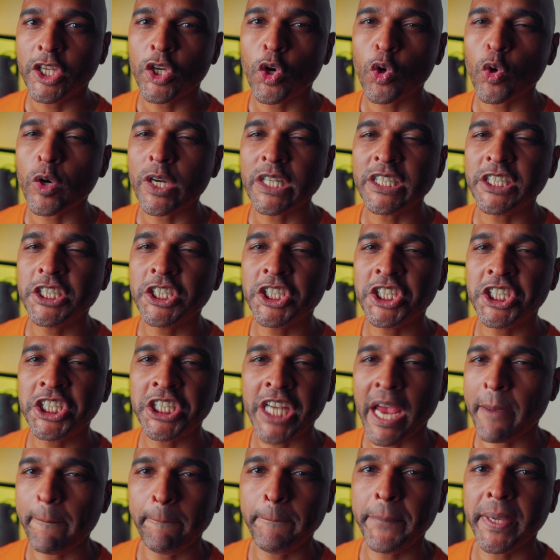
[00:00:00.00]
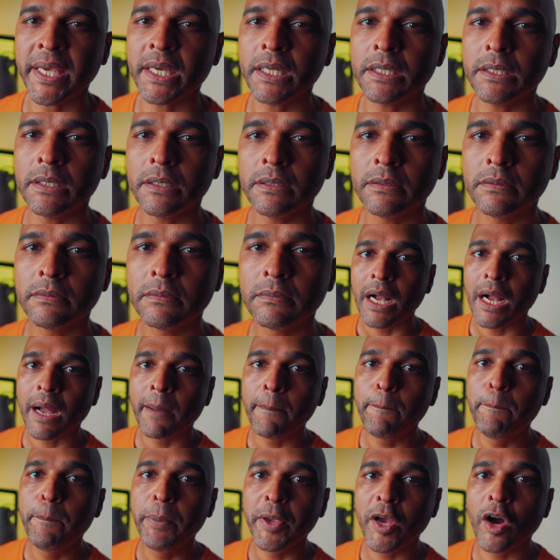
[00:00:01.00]
You're a champion.
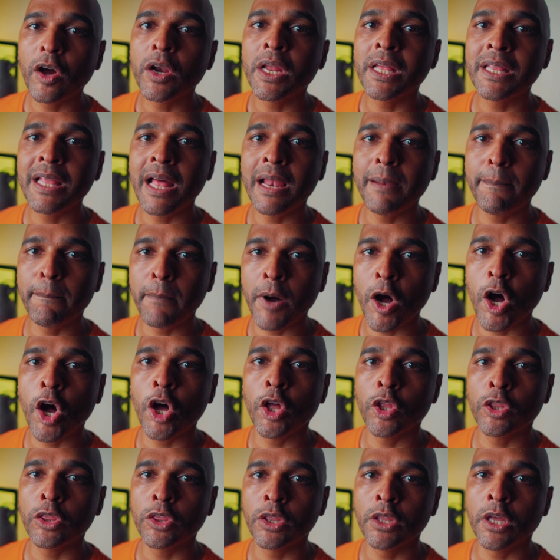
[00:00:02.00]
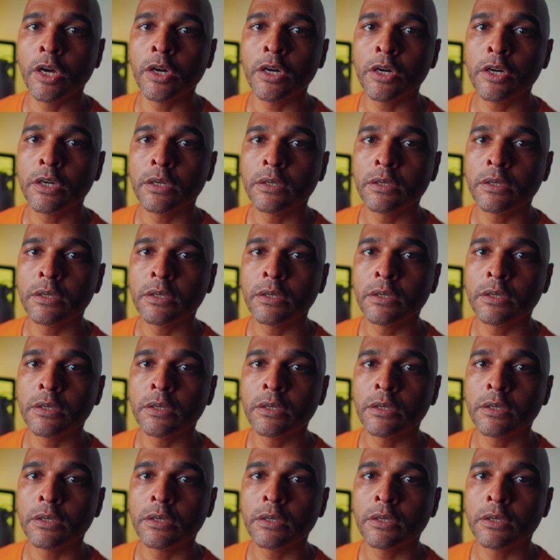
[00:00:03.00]
Campione del mondo.